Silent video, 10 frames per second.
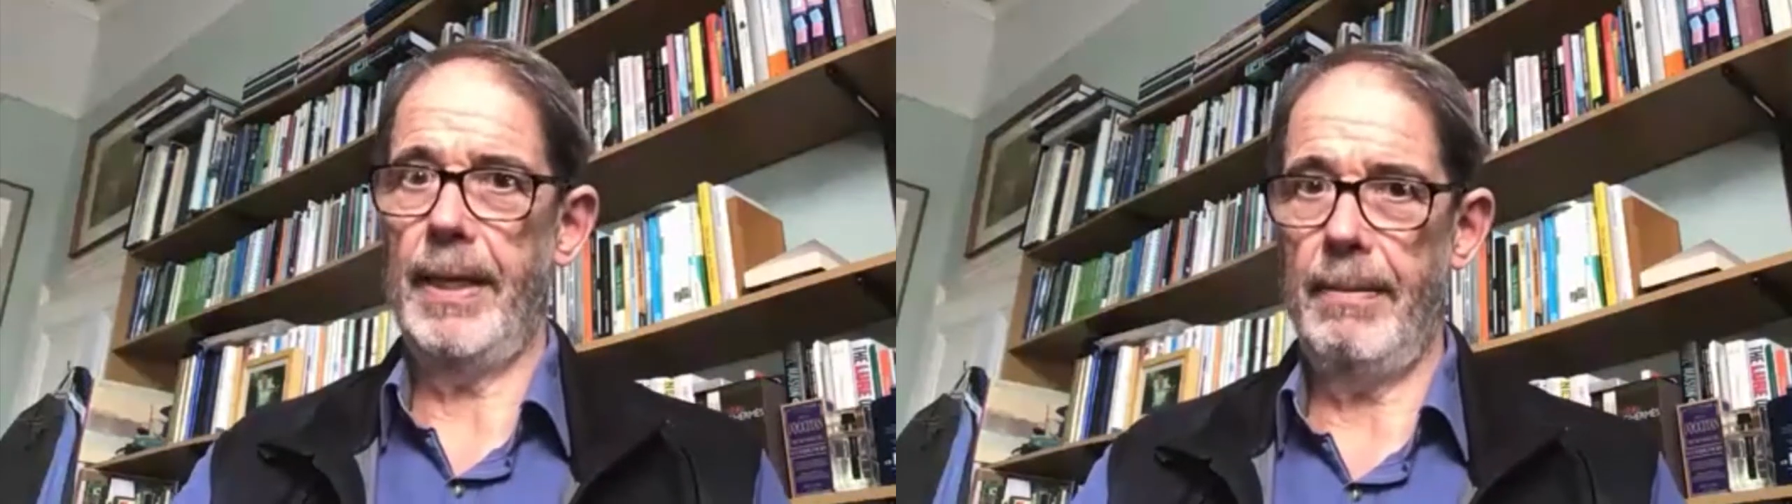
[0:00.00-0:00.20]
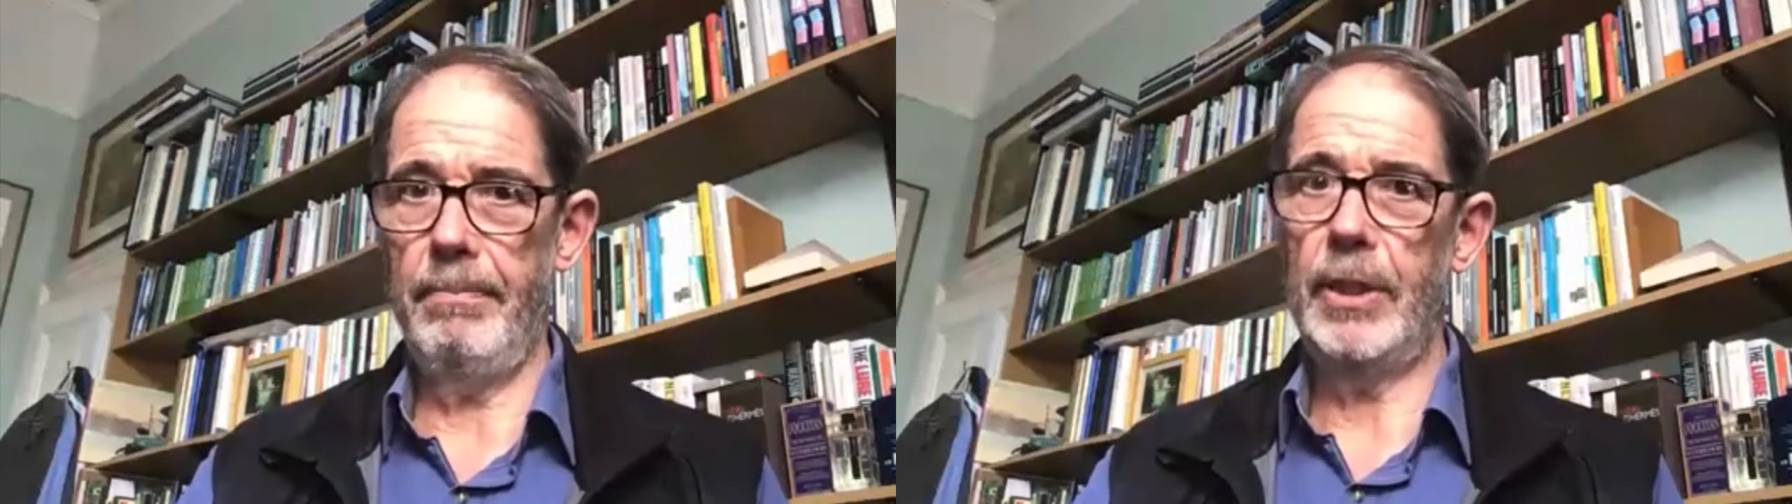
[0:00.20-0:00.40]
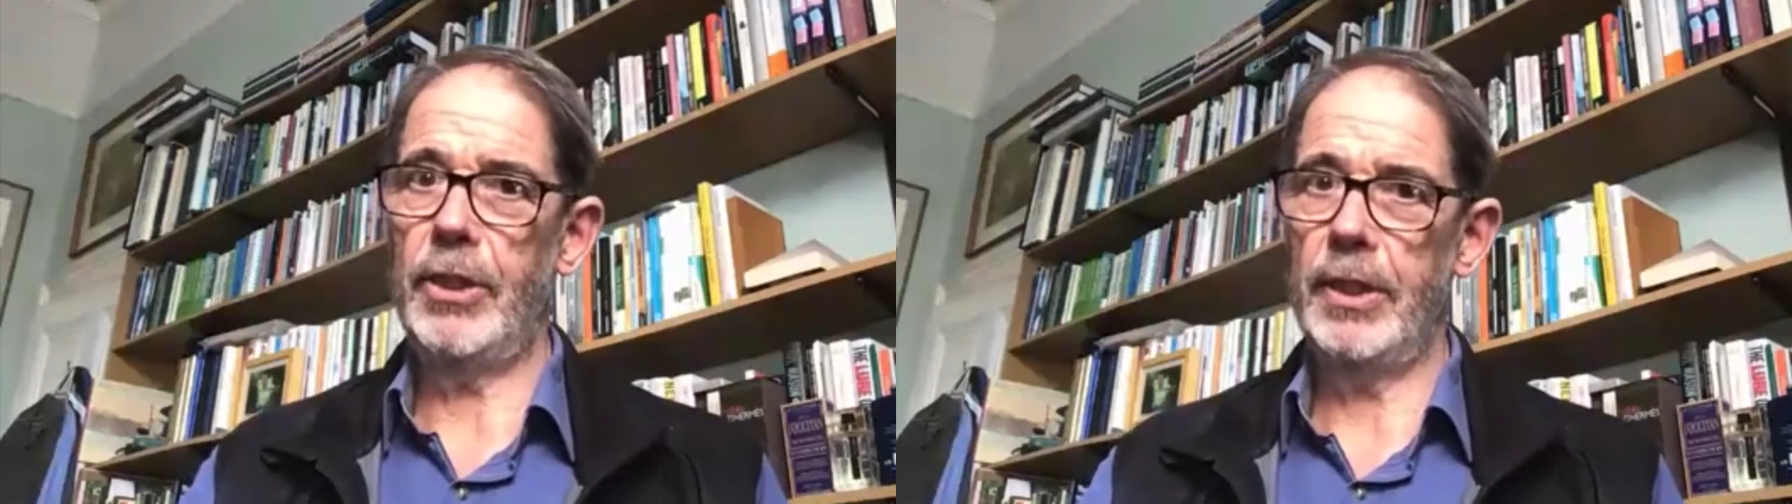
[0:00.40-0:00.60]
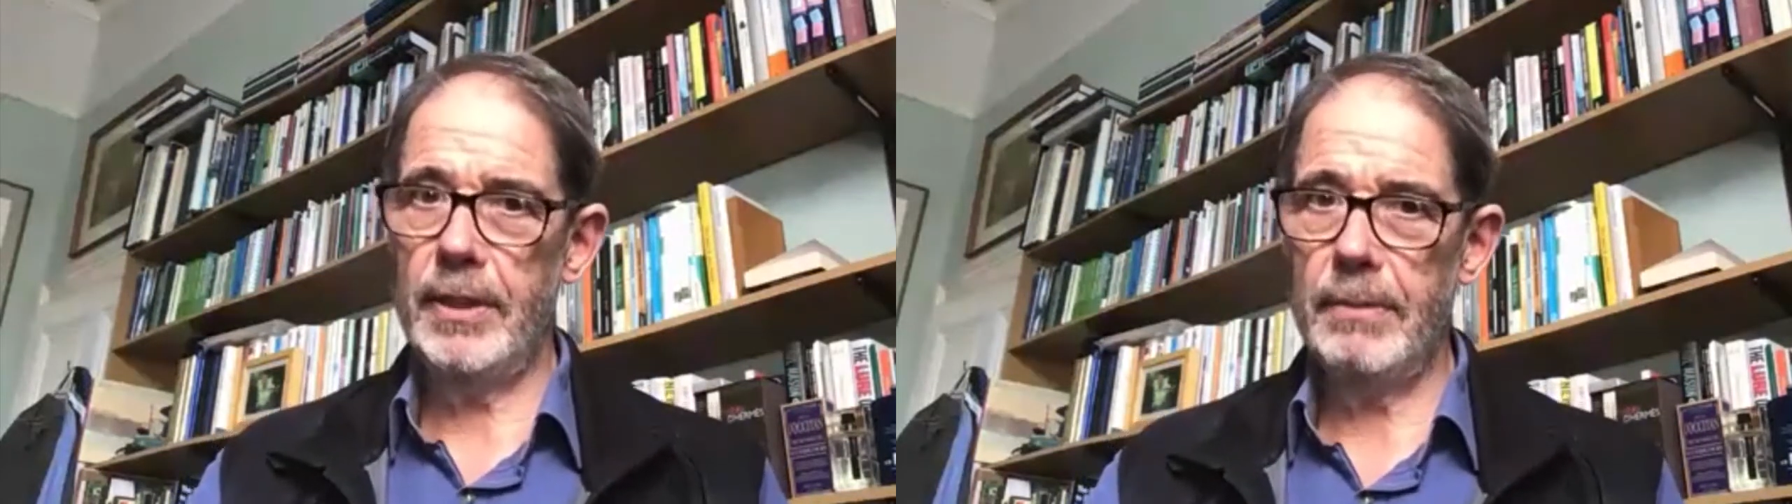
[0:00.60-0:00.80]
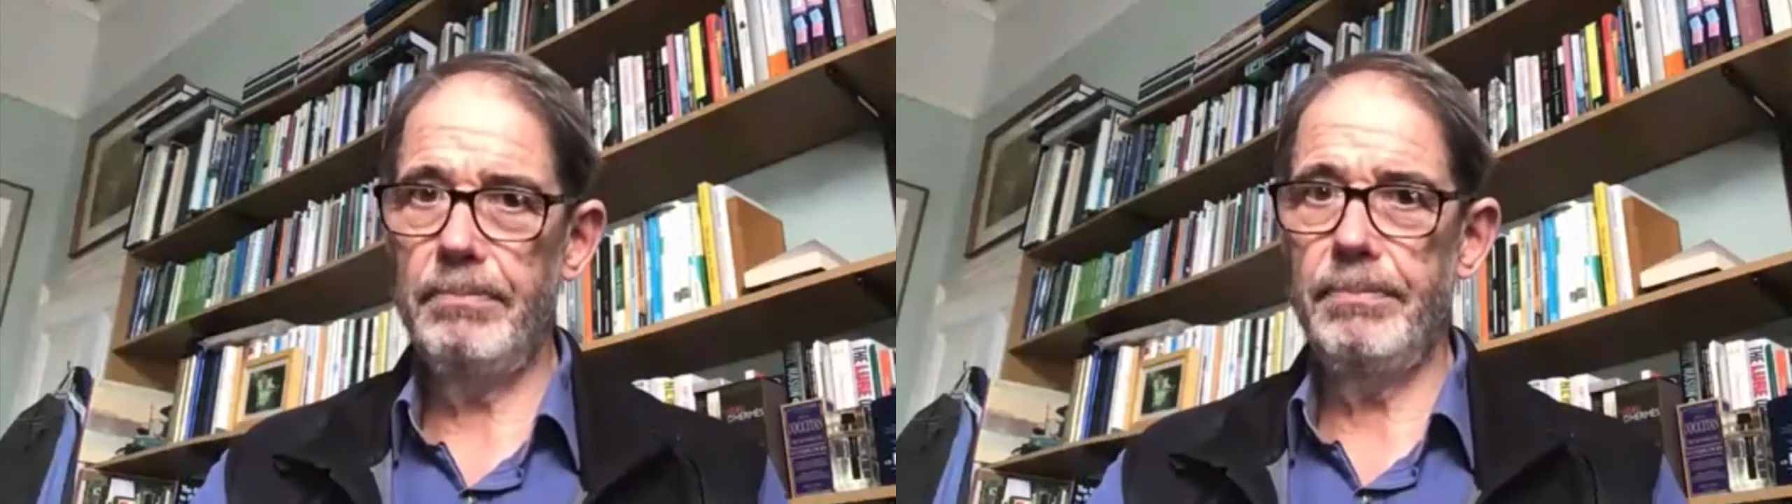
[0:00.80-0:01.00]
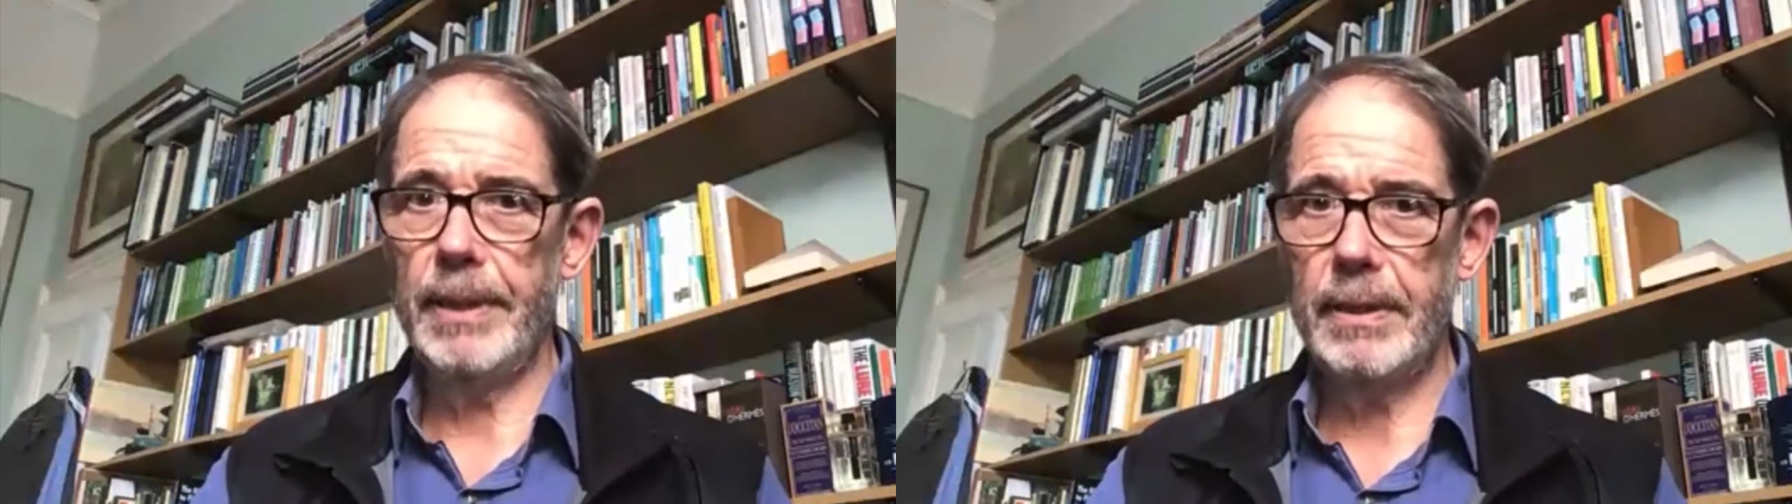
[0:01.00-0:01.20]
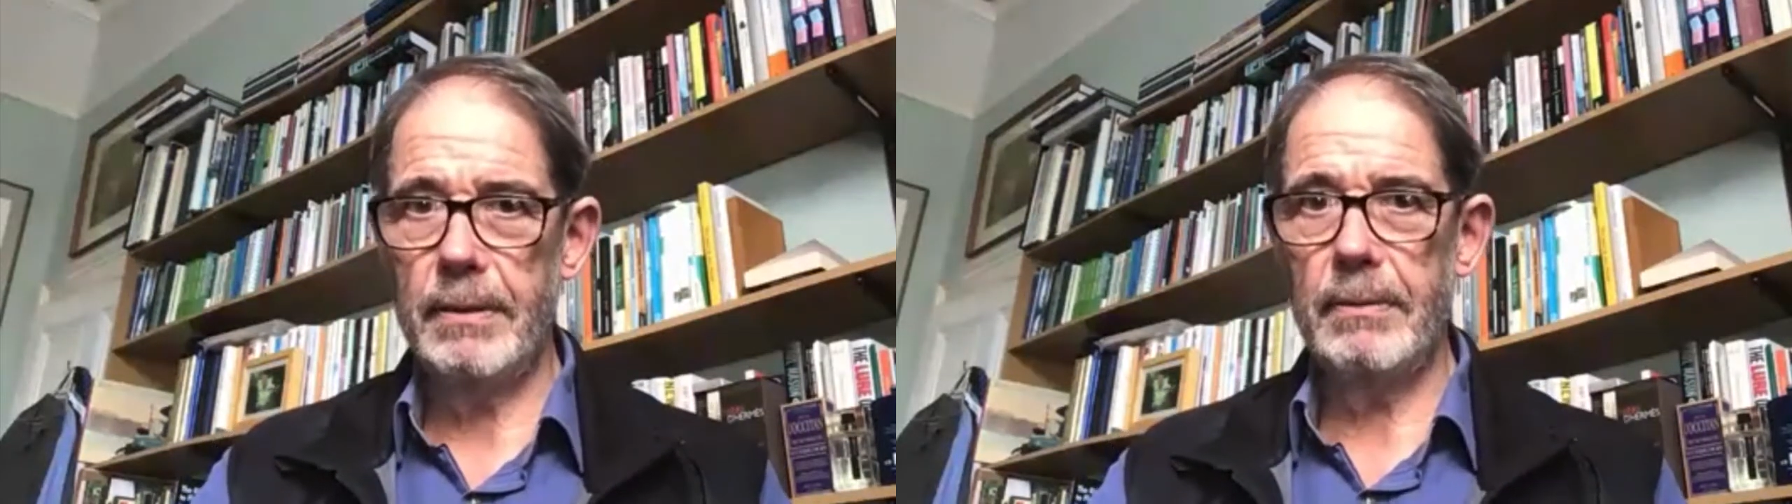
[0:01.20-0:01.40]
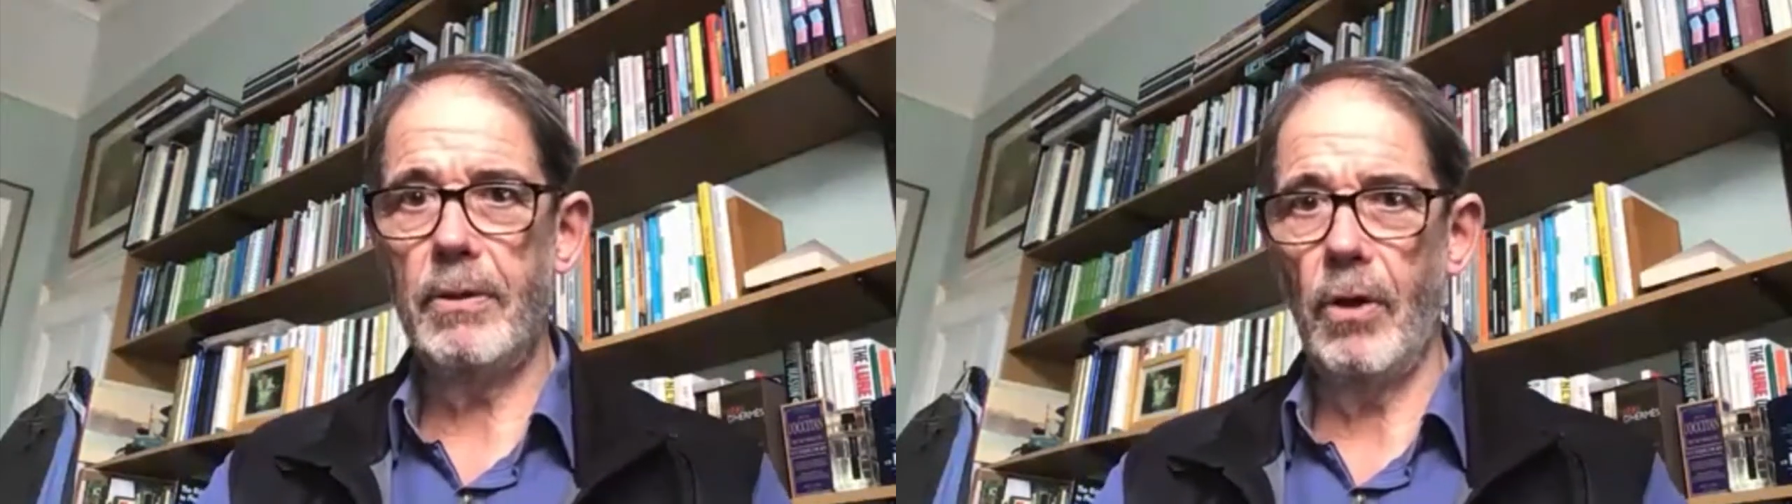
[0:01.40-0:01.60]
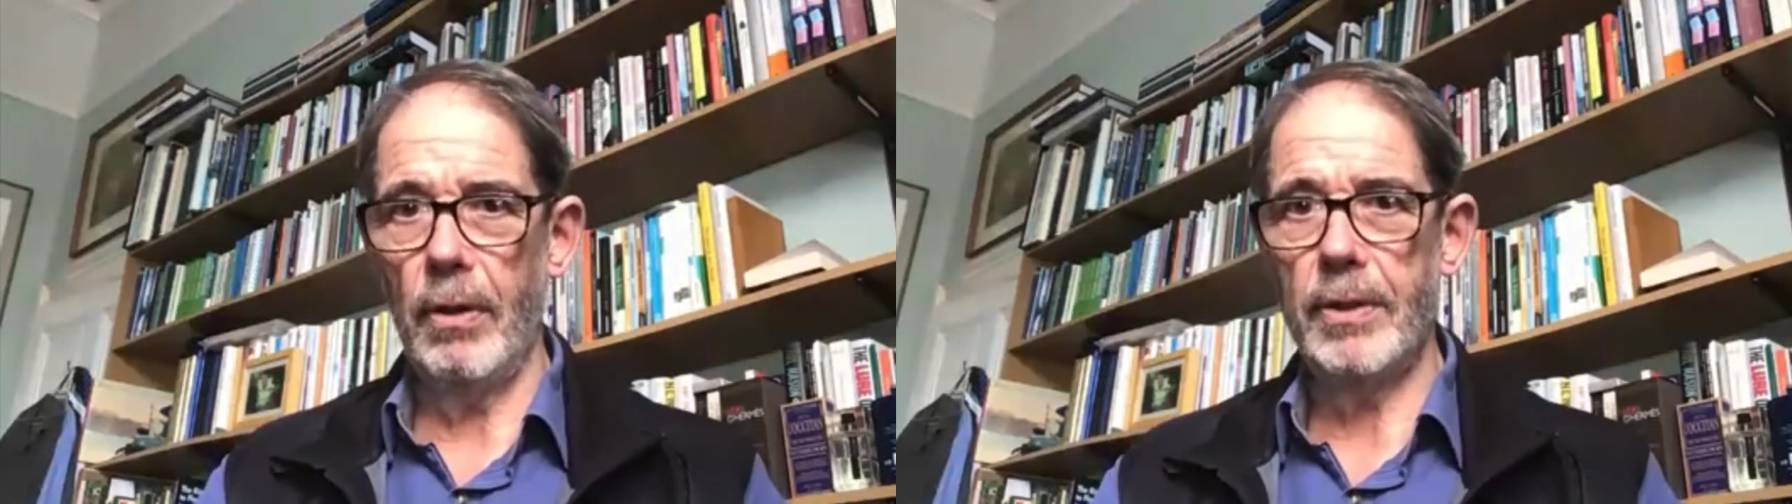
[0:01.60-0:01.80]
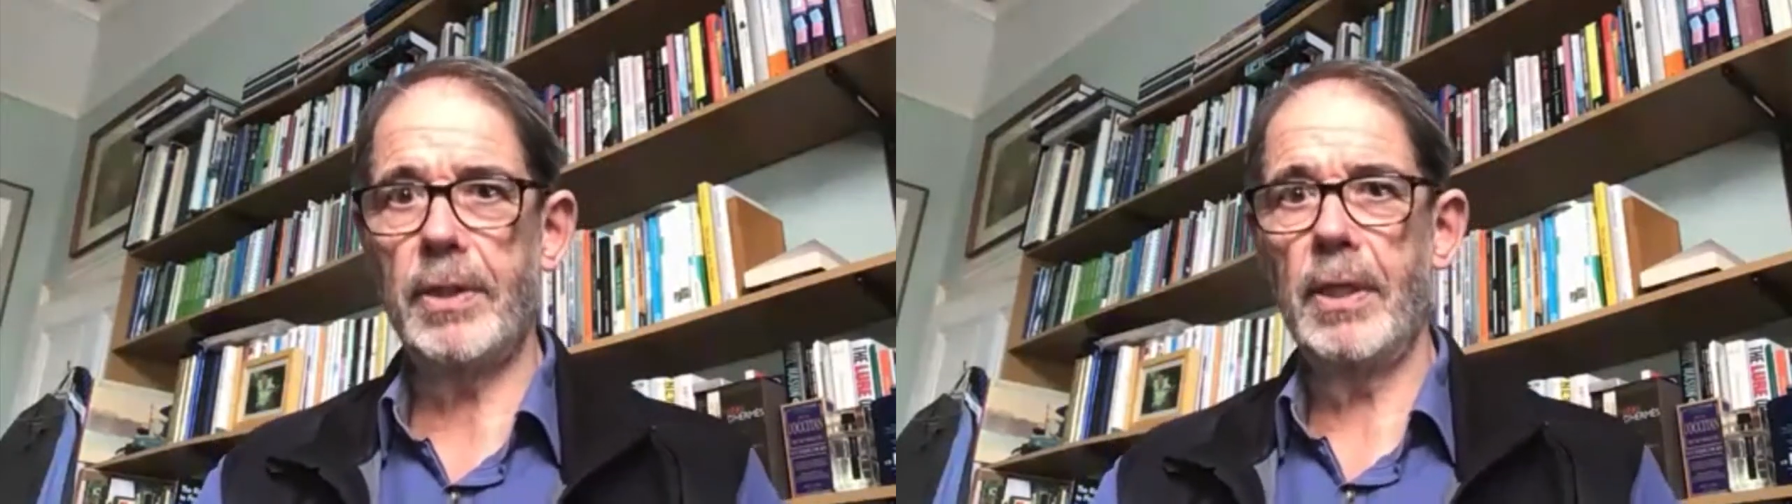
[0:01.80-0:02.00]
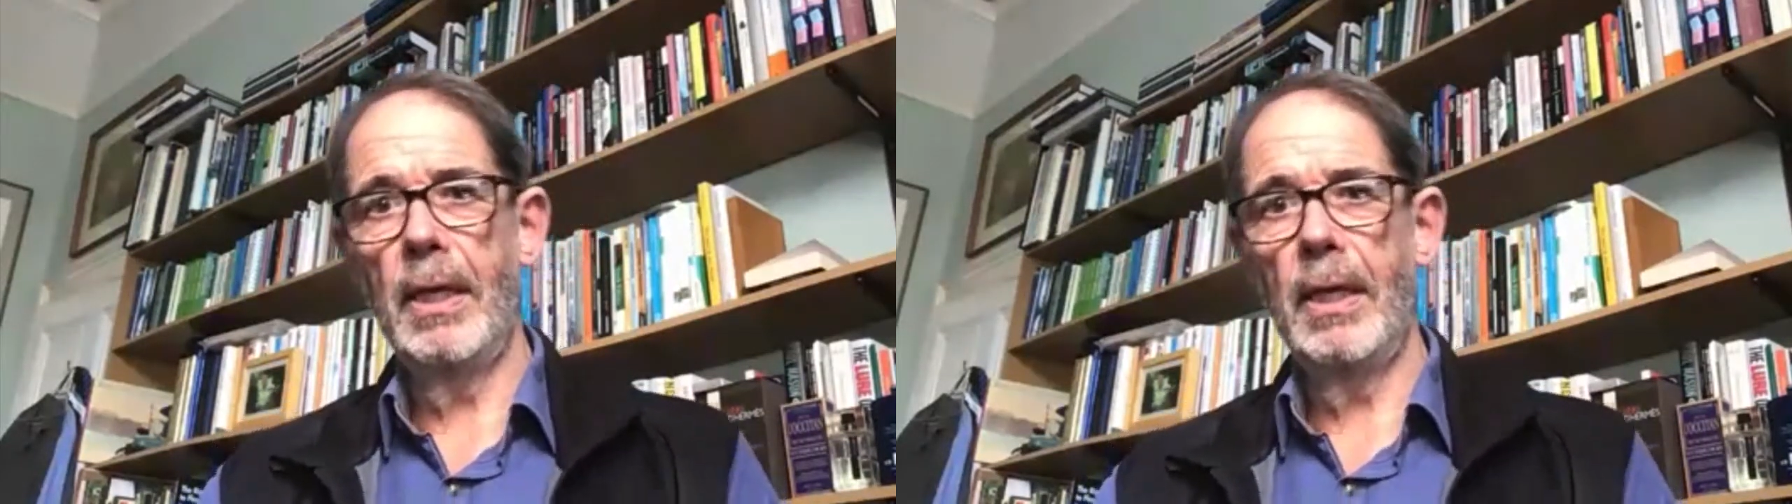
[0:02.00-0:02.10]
ambitious, but got